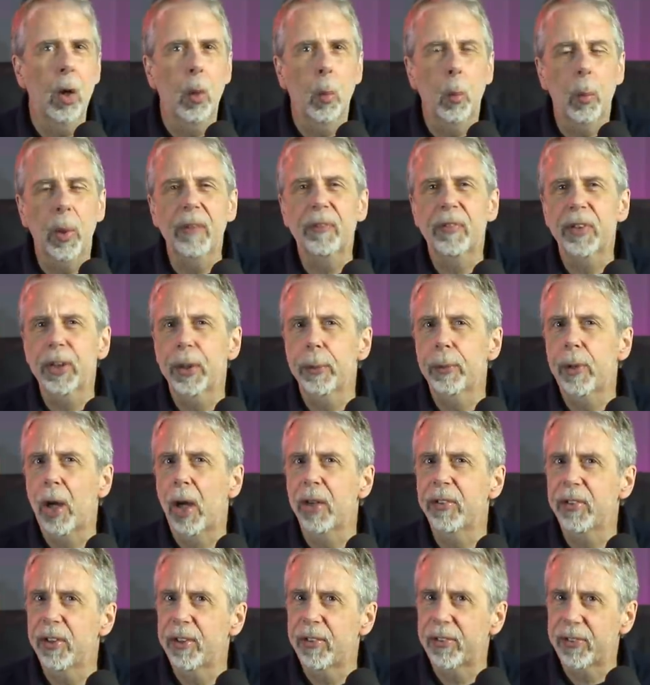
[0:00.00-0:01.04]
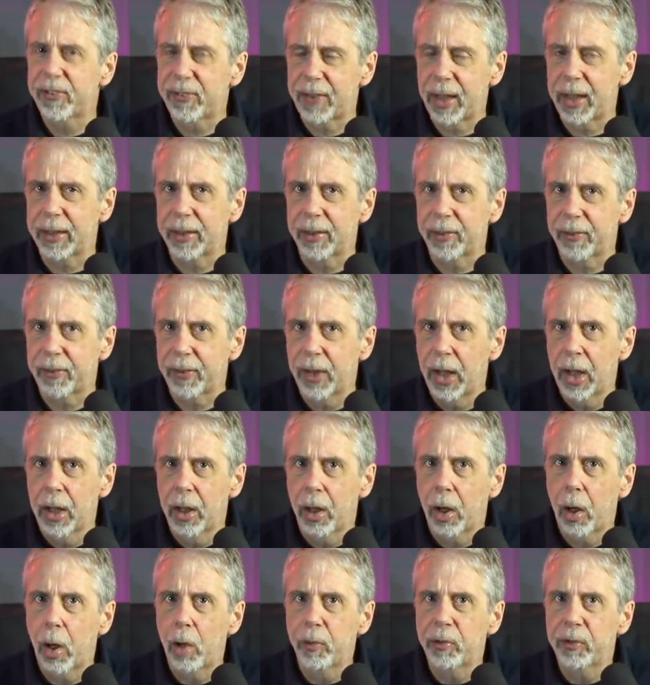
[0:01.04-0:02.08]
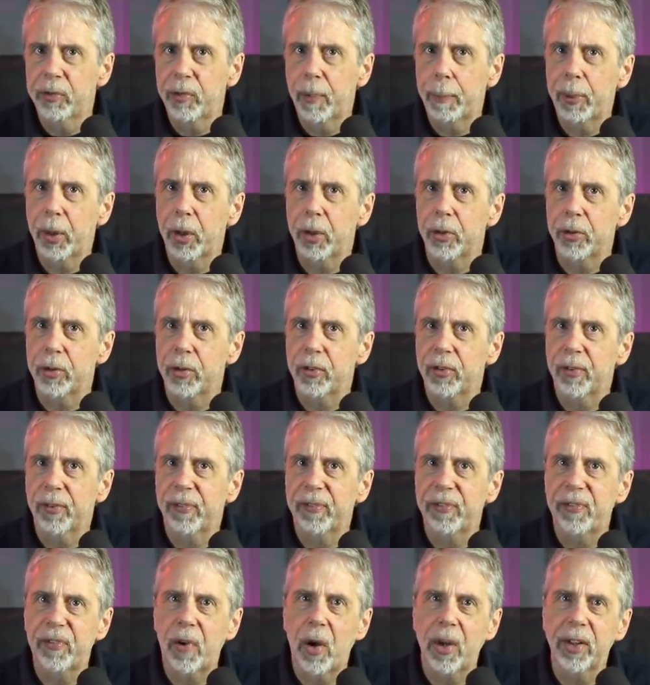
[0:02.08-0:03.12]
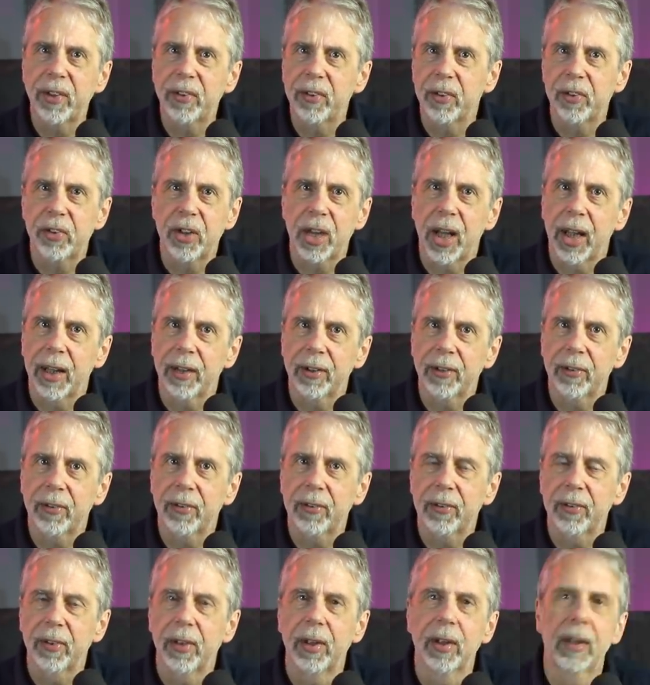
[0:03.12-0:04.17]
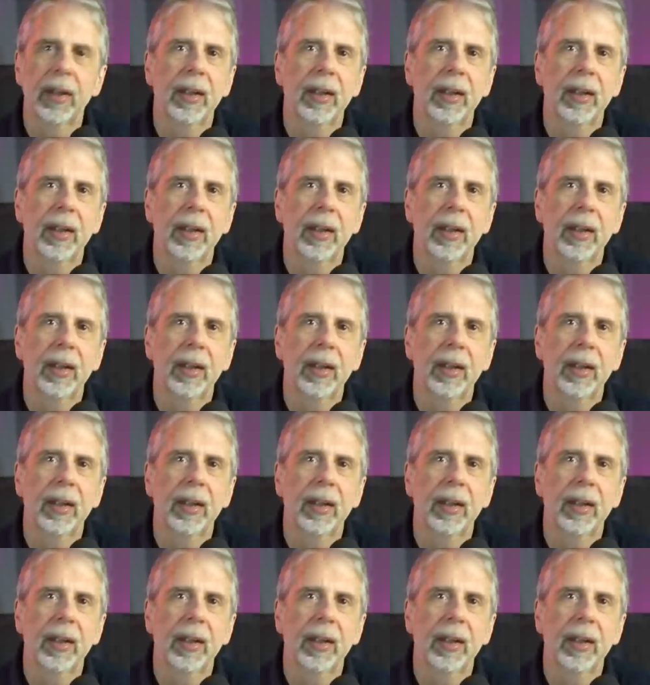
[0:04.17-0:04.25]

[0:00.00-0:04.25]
with the United States over the purchase of fighter jets.